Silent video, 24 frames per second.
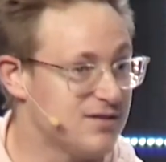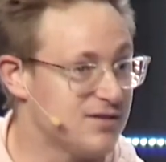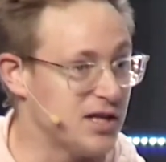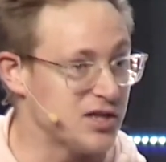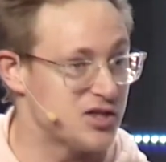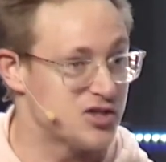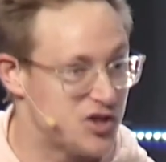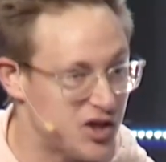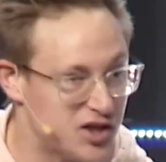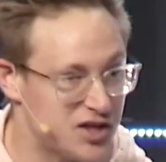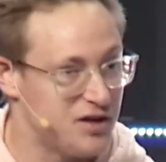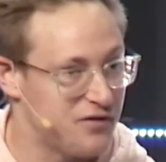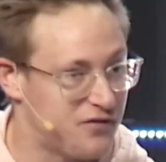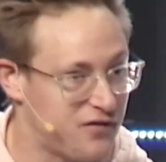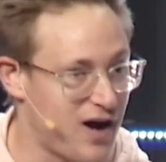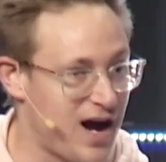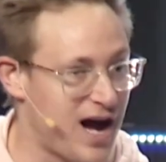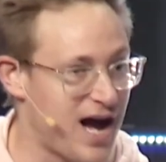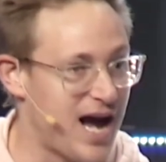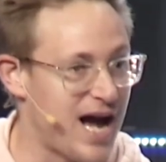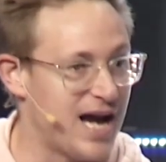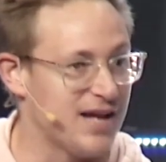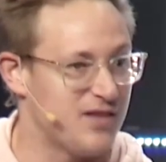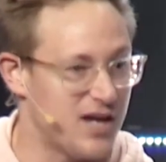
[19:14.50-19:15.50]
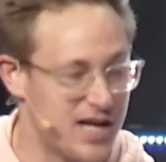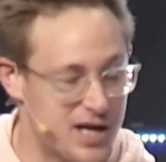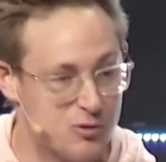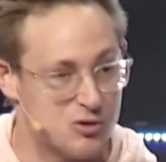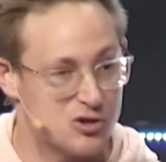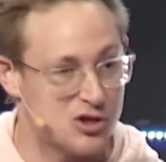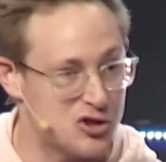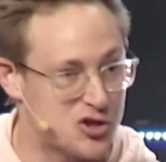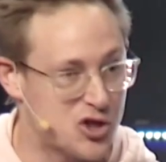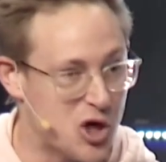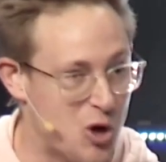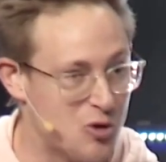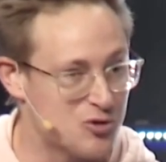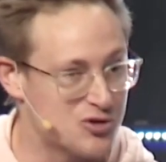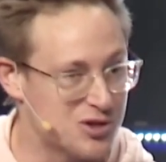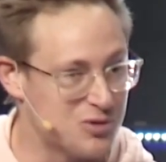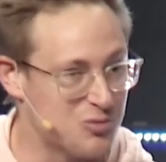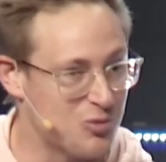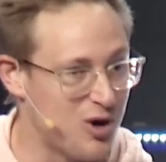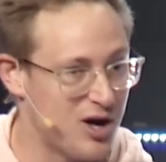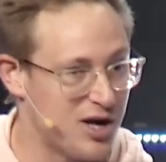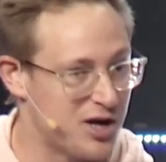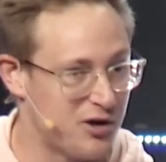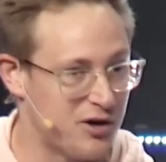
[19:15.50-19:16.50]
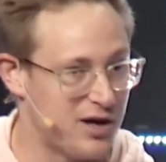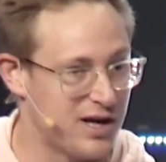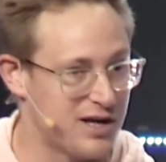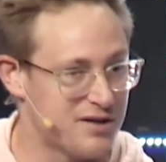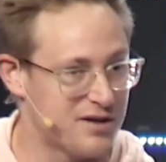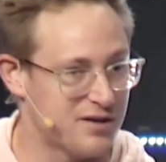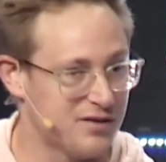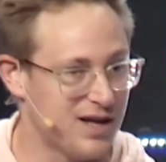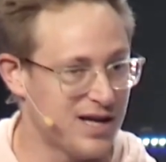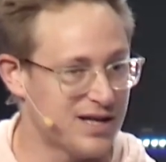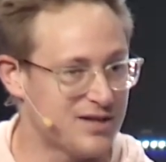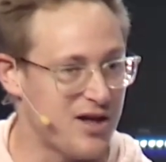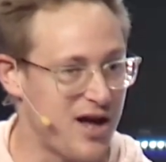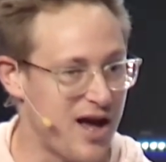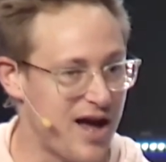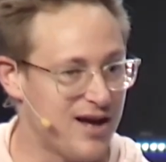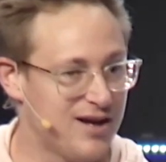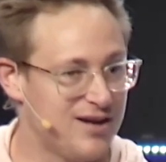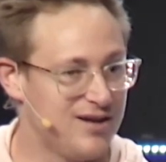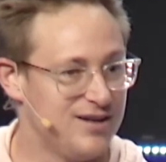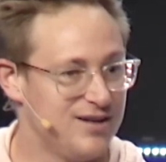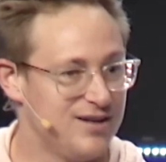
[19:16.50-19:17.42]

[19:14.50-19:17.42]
that signified that he was the chosen one or anything like that.